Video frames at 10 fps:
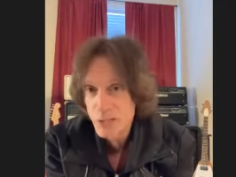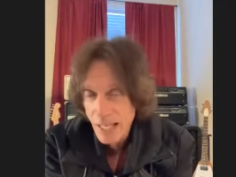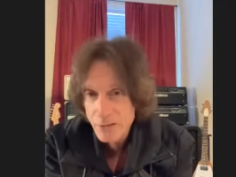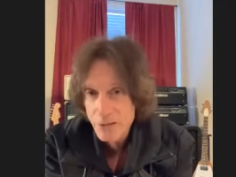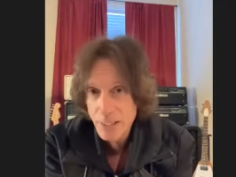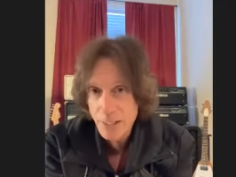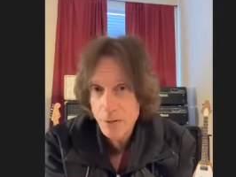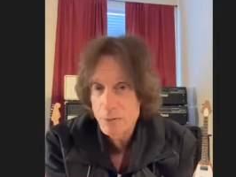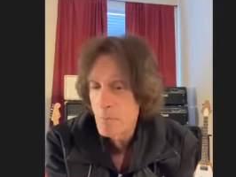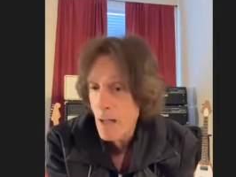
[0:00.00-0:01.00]

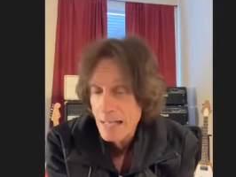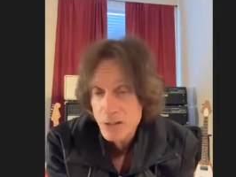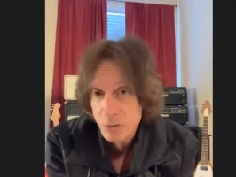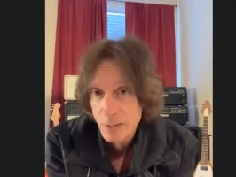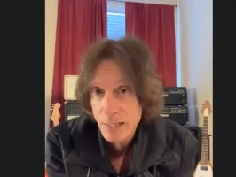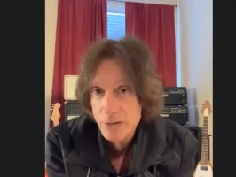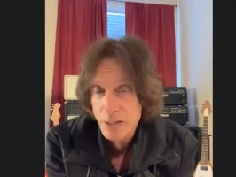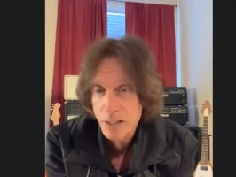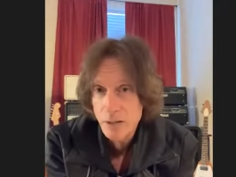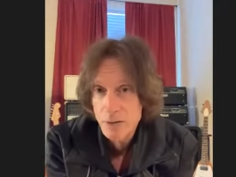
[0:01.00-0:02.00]
engineers, mastering
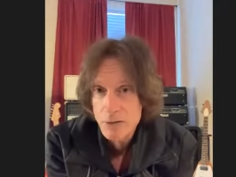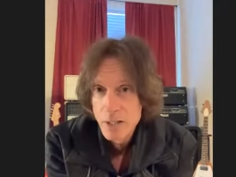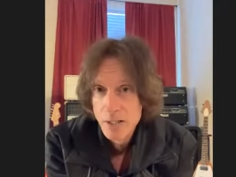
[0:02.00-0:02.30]
engineers.